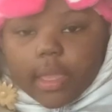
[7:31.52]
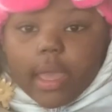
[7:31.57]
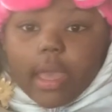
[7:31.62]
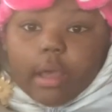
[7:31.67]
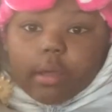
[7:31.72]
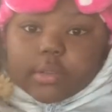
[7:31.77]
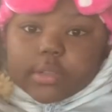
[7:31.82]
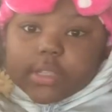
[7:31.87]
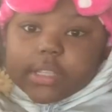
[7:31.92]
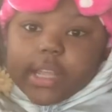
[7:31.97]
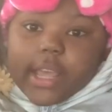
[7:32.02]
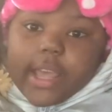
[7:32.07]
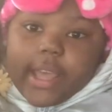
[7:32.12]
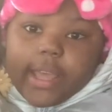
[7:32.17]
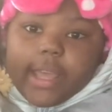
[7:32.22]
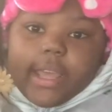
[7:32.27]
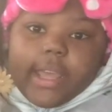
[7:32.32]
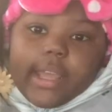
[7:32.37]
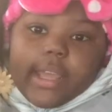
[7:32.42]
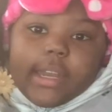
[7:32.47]

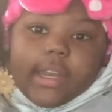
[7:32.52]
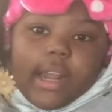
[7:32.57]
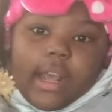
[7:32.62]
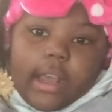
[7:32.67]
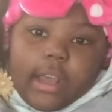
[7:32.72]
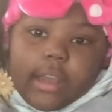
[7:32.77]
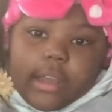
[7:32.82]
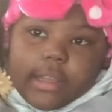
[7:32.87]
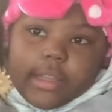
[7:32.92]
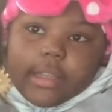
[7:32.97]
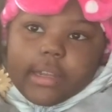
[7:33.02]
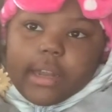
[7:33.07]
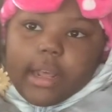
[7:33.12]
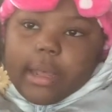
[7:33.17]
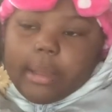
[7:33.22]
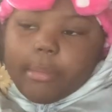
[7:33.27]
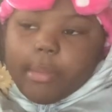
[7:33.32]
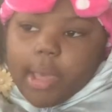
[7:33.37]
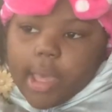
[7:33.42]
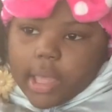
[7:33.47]
outside and I and
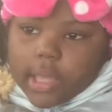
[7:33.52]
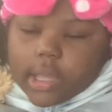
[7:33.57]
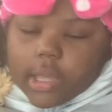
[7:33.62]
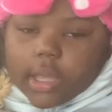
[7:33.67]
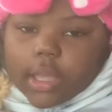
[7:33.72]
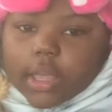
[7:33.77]
I back.